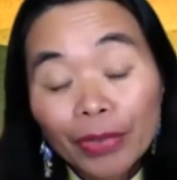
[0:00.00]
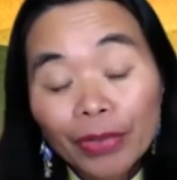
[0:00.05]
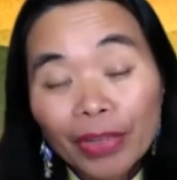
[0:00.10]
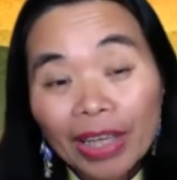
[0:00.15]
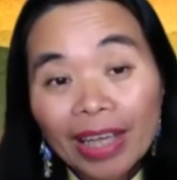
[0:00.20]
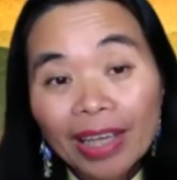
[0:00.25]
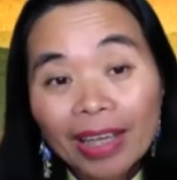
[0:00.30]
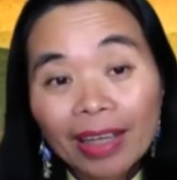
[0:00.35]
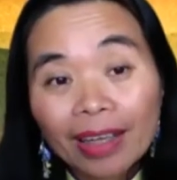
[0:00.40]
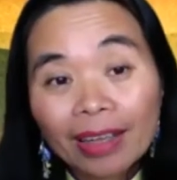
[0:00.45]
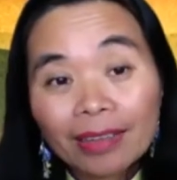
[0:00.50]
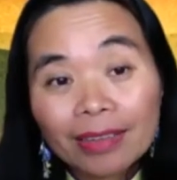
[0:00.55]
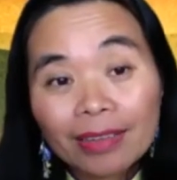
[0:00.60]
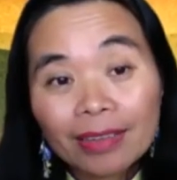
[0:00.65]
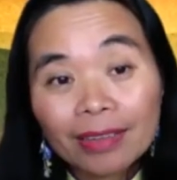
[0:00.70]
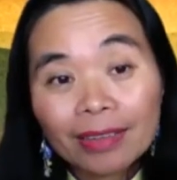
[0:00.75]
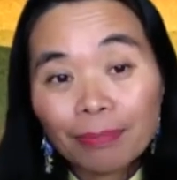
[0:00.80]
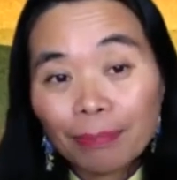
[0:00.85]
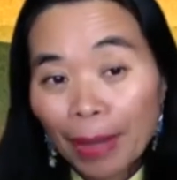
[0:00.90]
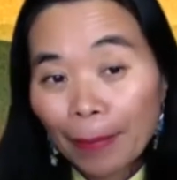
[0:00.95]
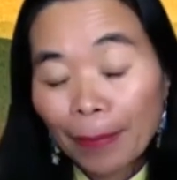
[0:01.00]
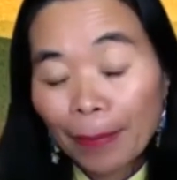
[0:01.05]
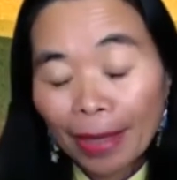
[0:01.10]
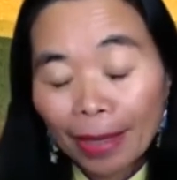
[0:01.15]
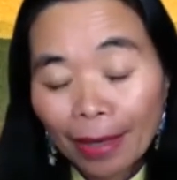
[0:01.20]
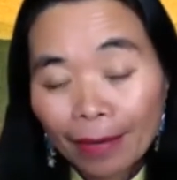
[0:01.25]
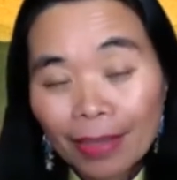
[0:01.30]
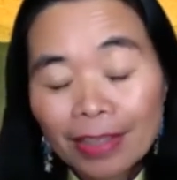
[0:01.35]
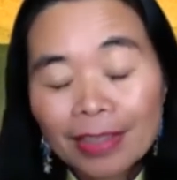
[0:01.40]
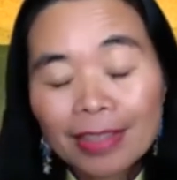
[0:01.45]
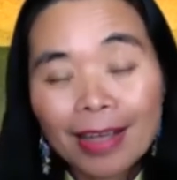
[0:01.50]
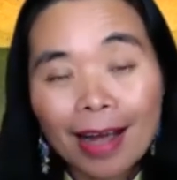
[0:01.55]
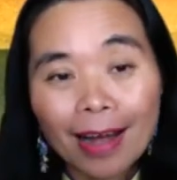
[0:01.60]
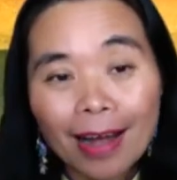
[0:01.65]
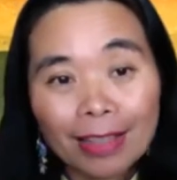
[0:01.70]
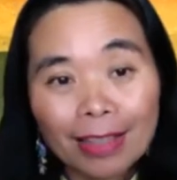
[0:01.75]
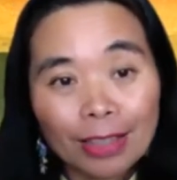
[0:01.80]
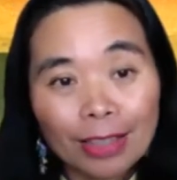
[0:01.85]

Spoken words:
and my parents can't